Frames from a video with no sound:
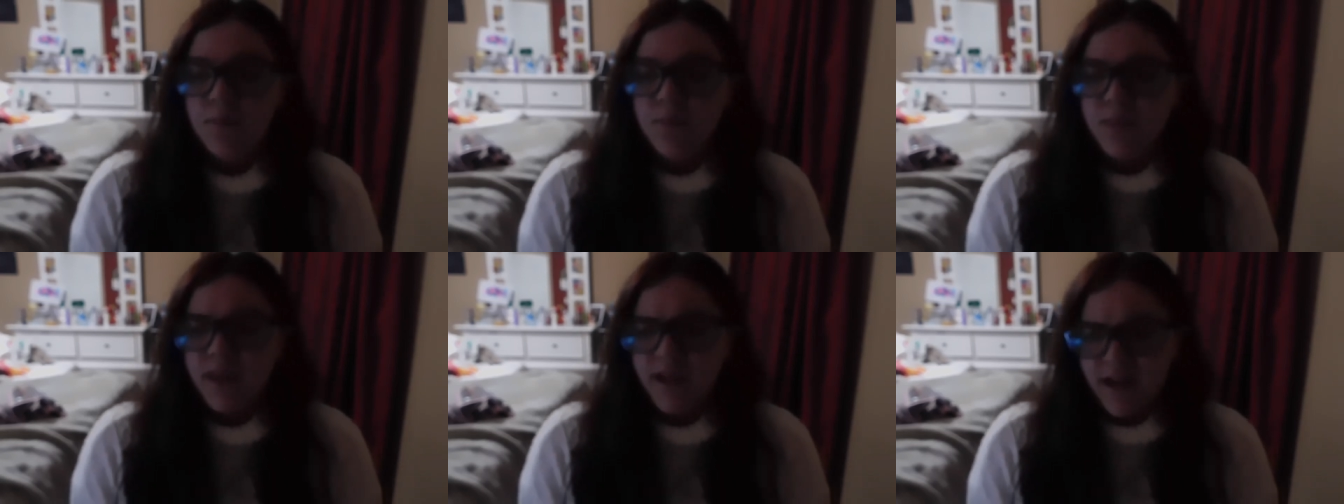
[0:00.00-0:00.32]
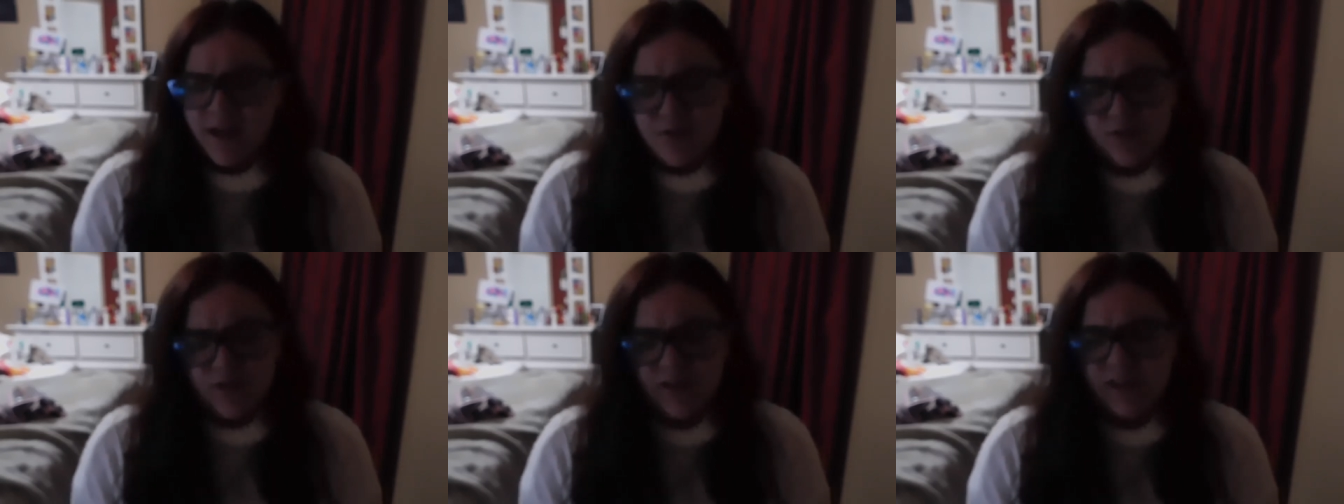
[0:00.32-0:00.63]
and I
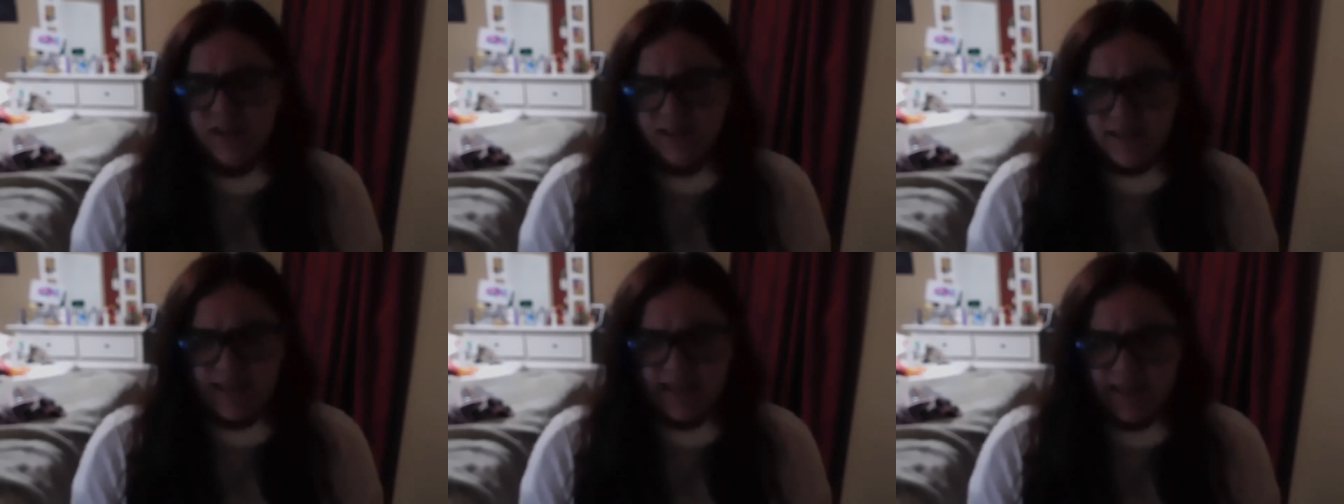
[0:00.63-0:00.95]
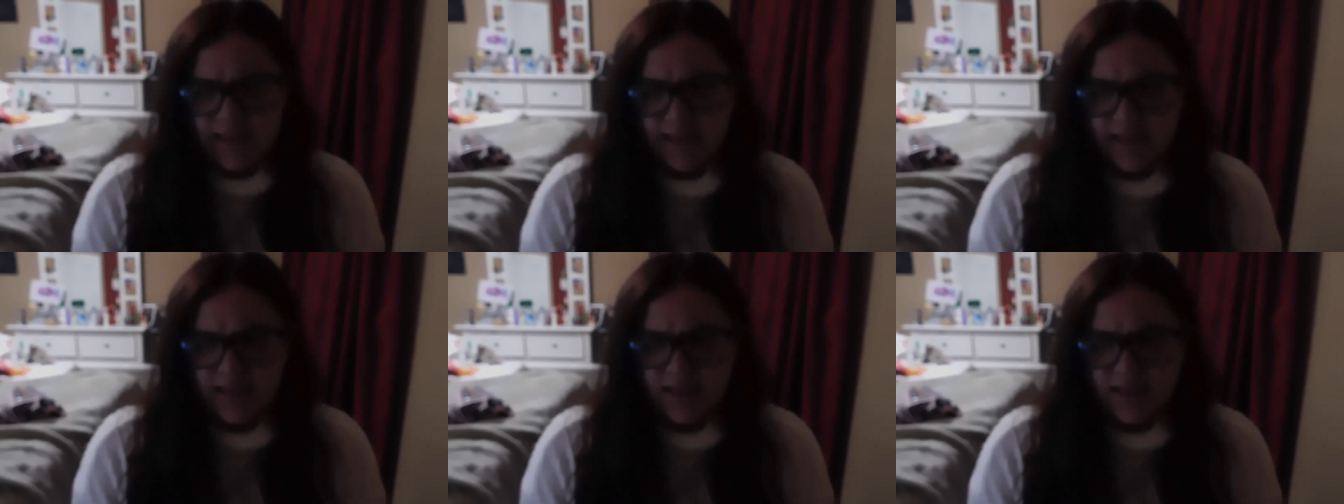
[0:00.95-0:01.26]
really like
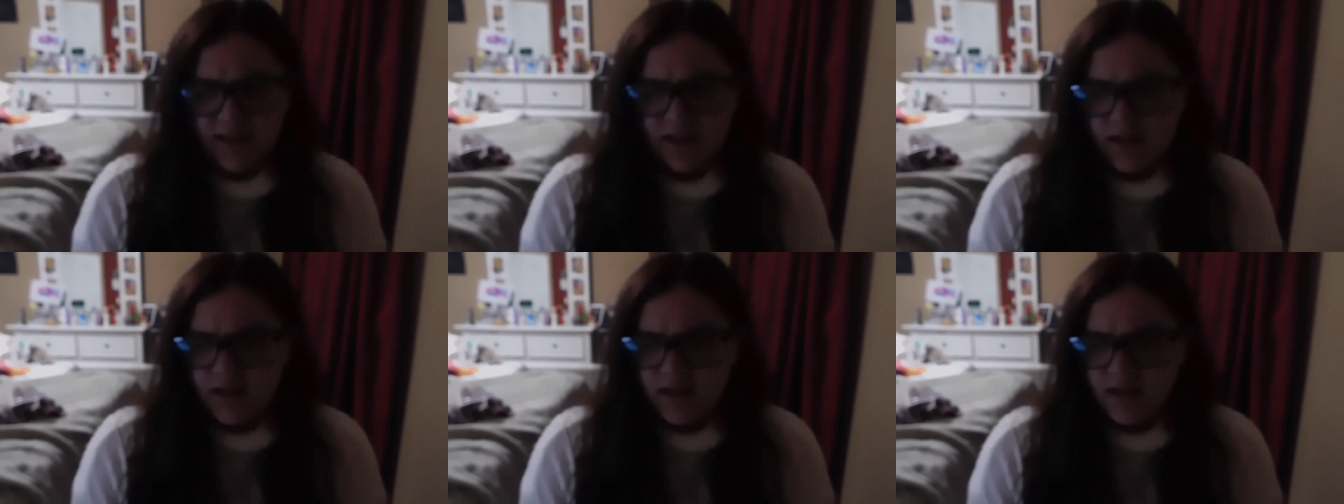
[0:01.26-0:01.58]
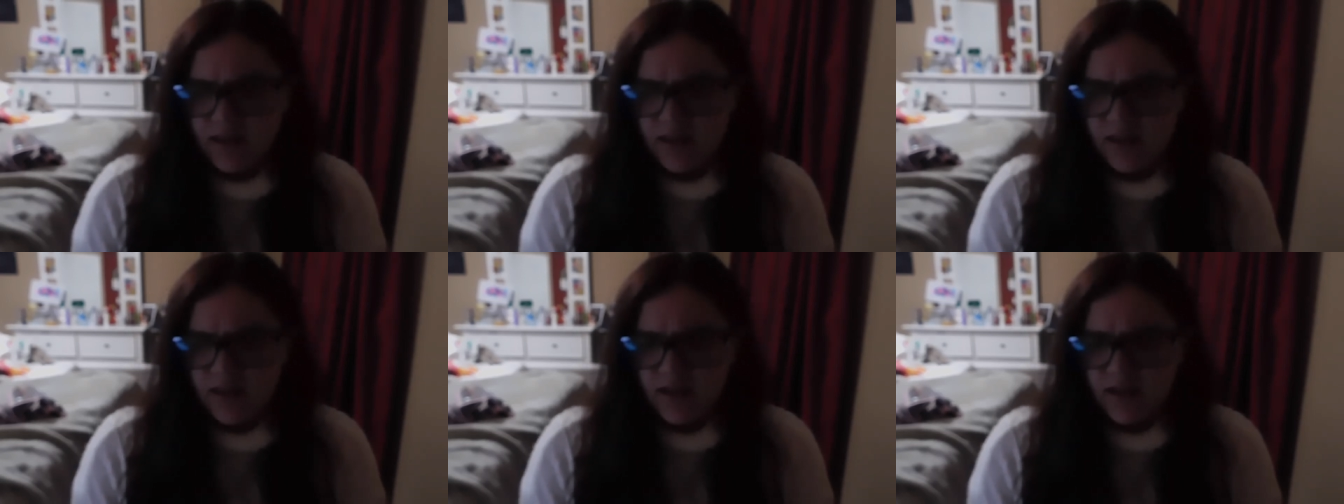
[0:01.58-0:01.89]
it. I
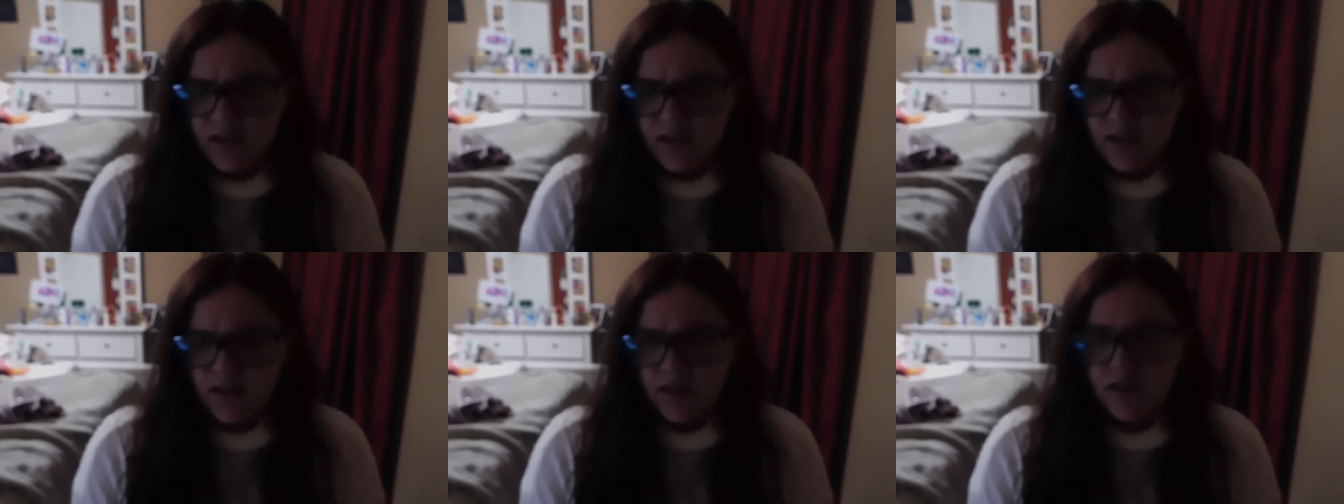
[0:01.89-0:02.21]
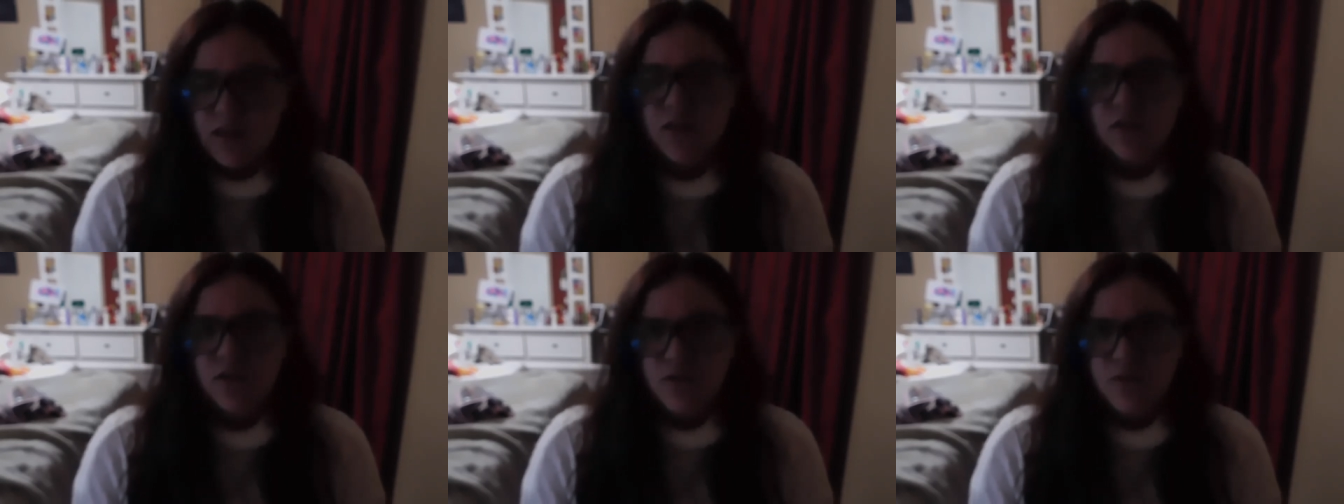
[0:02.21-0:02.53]
think it's
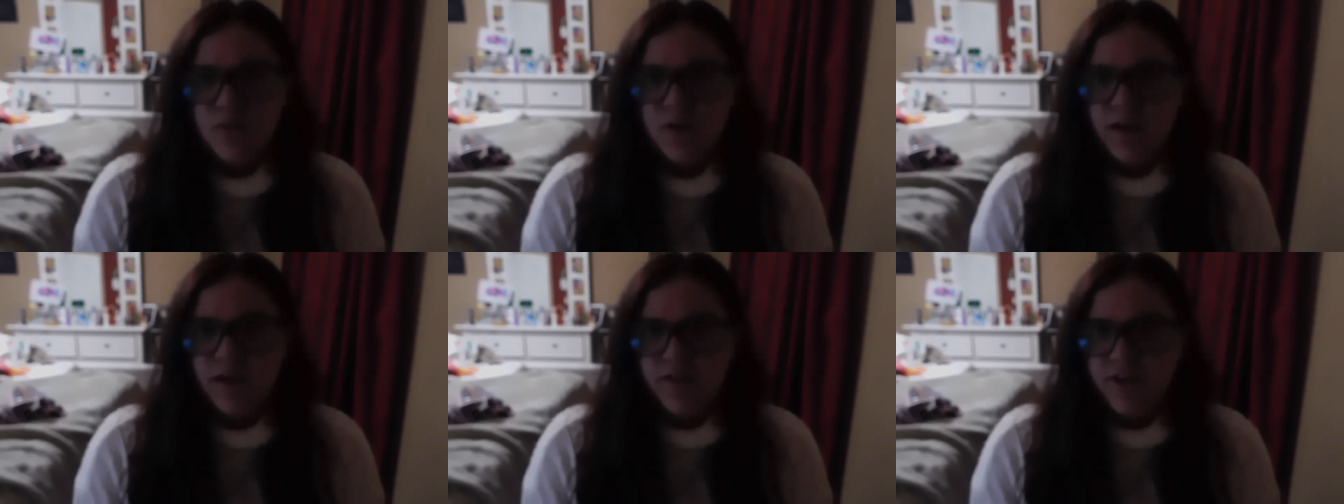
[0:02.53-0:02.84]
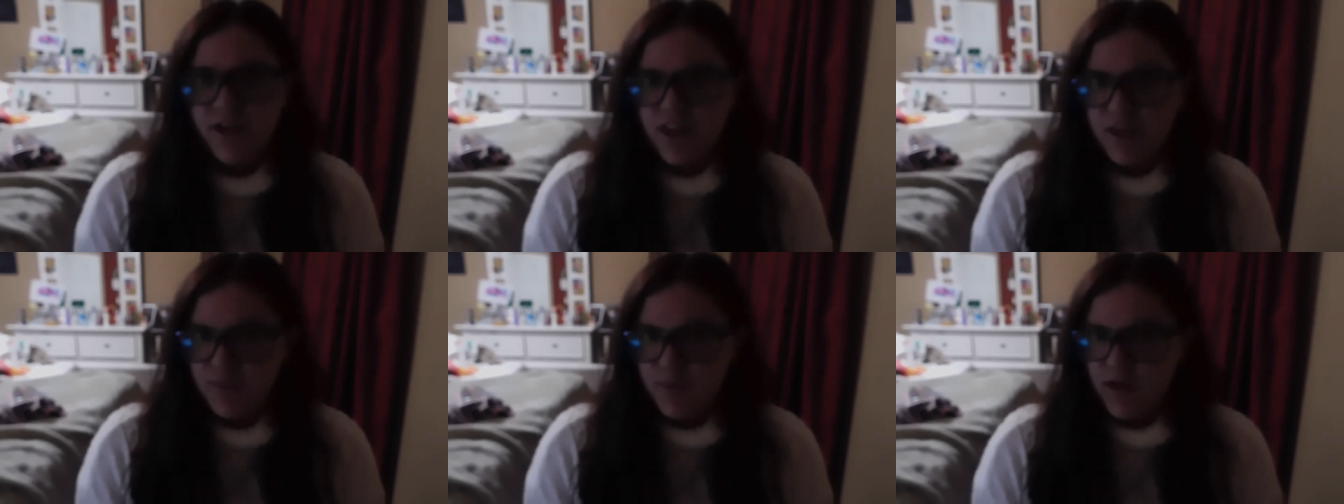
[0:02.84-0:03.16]
a good way of
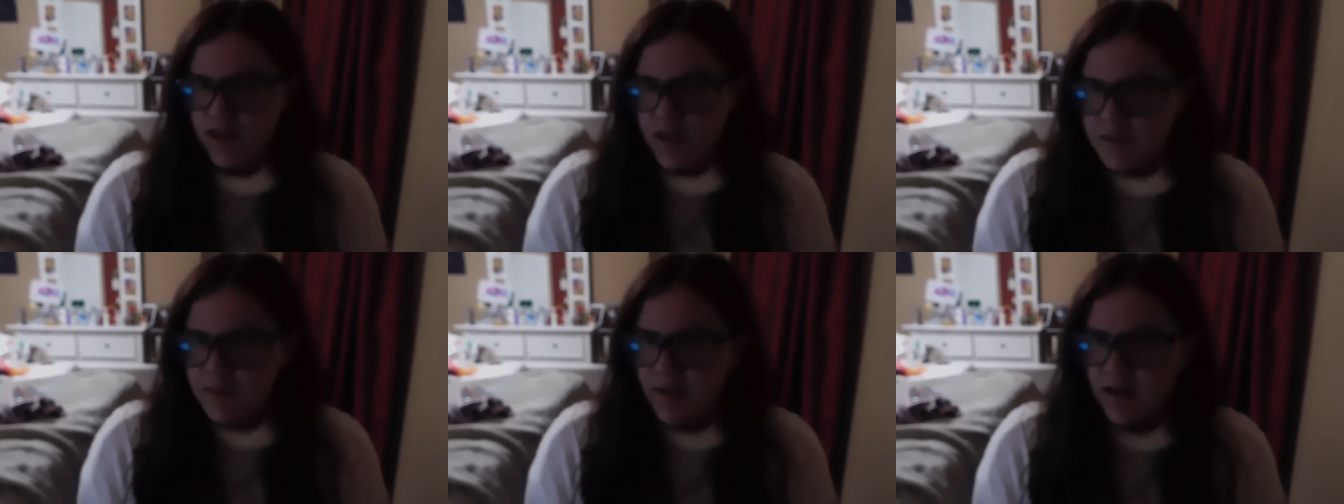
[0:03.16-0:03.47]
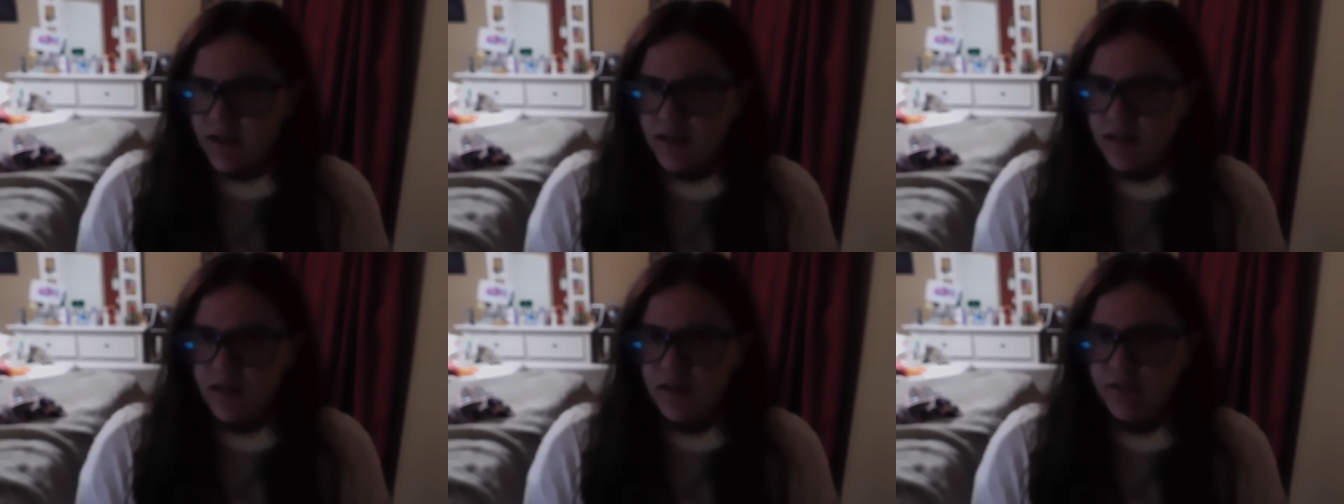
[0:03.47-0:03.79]
expressing
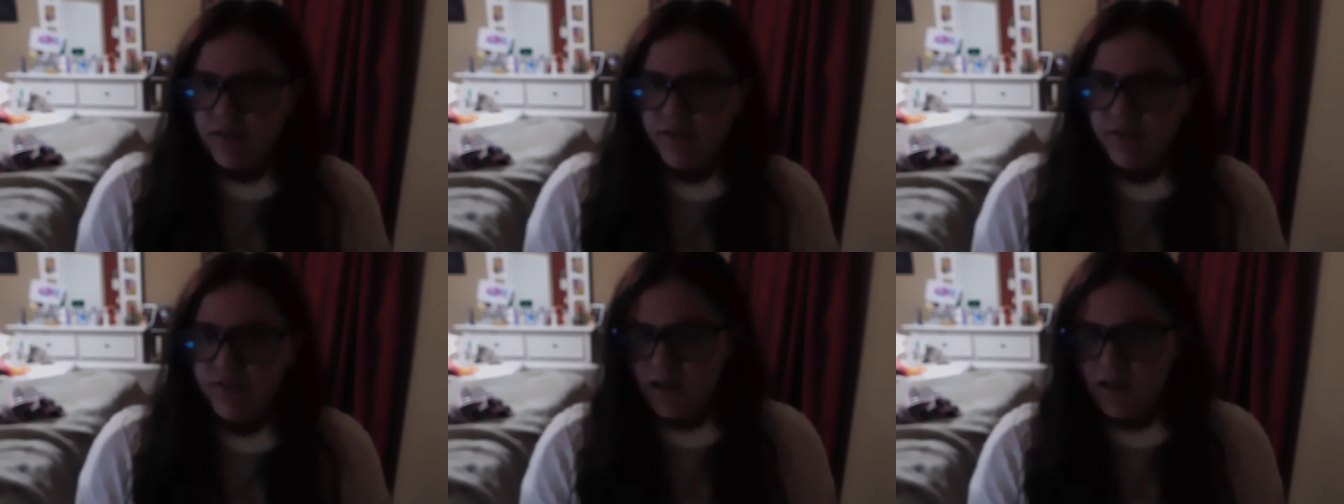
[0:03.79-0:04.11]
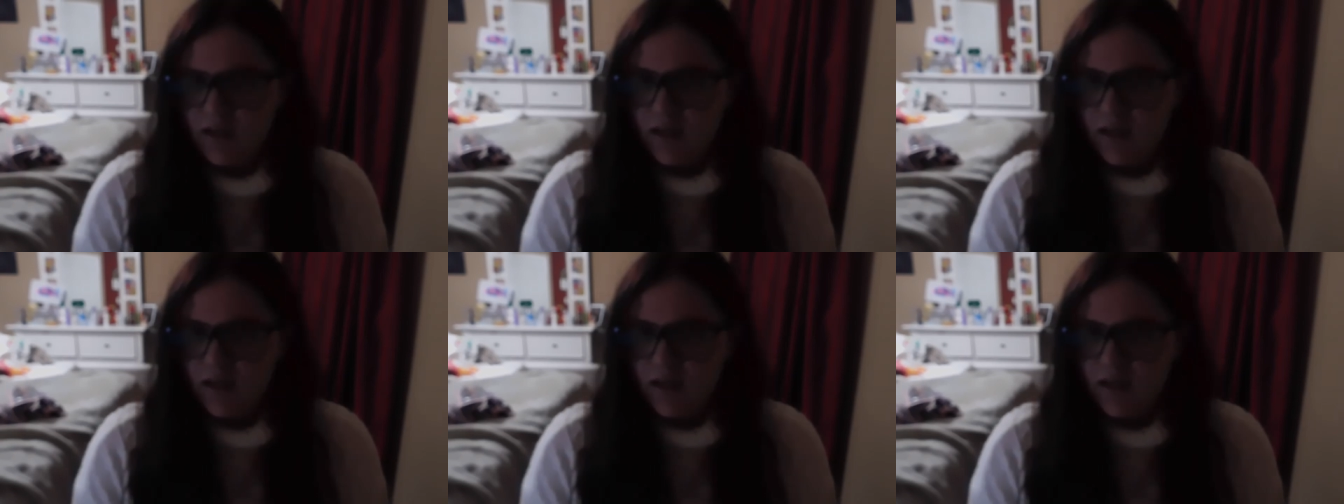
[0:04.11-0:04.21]
myself,